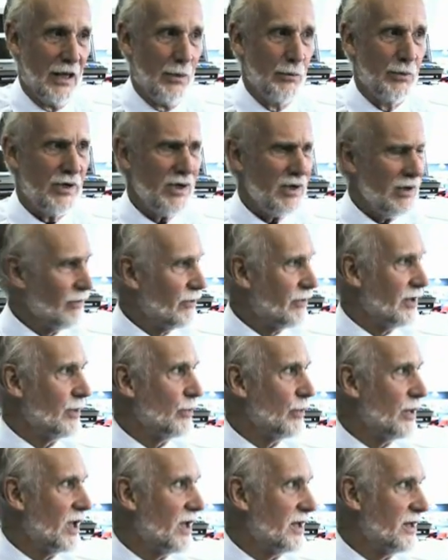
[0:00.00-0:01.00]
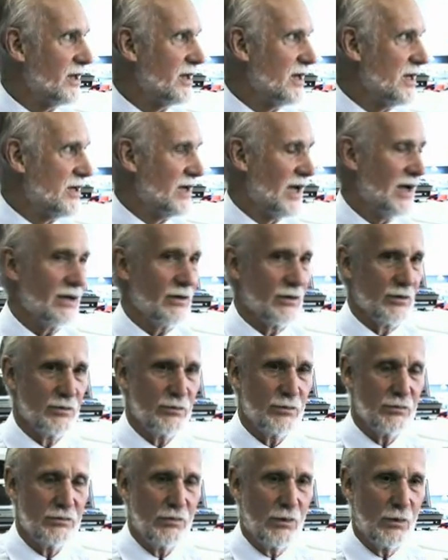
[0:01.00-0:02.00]
but I don't think we had any doubt that
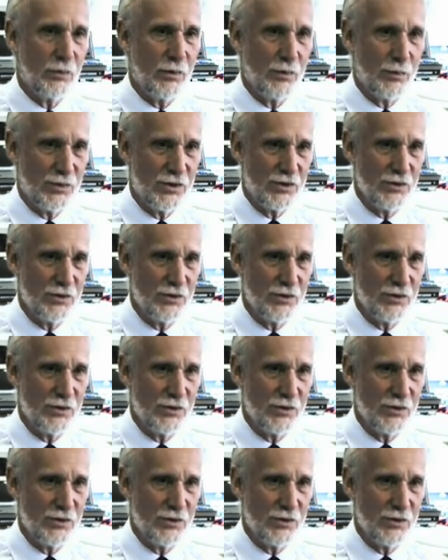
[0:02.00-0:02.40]
what we were